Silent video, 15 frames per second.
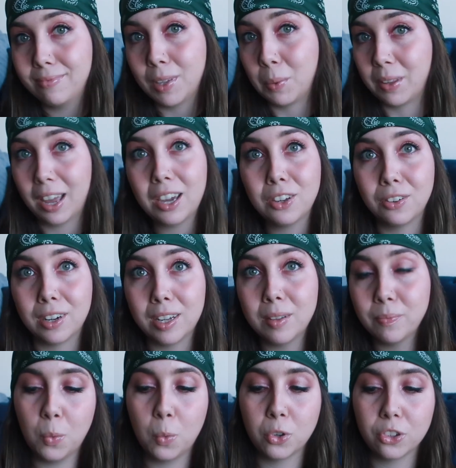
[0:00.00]
it was accurate.
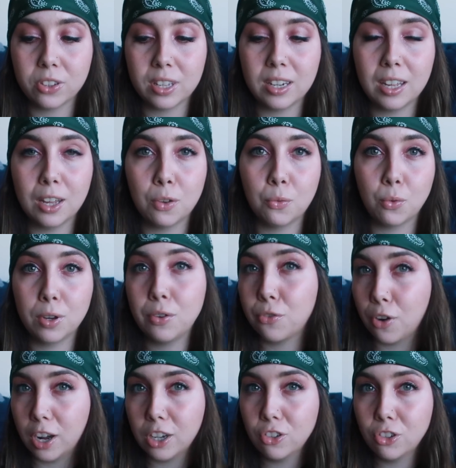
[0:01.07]
We're just gonna get
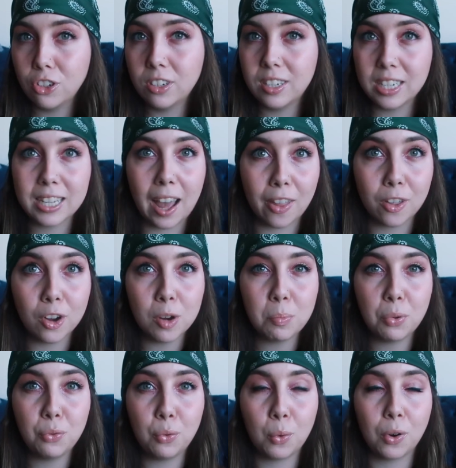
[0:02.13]
refreshed together
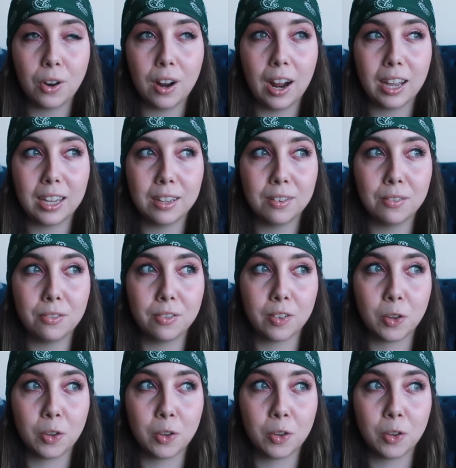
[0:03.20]
before I can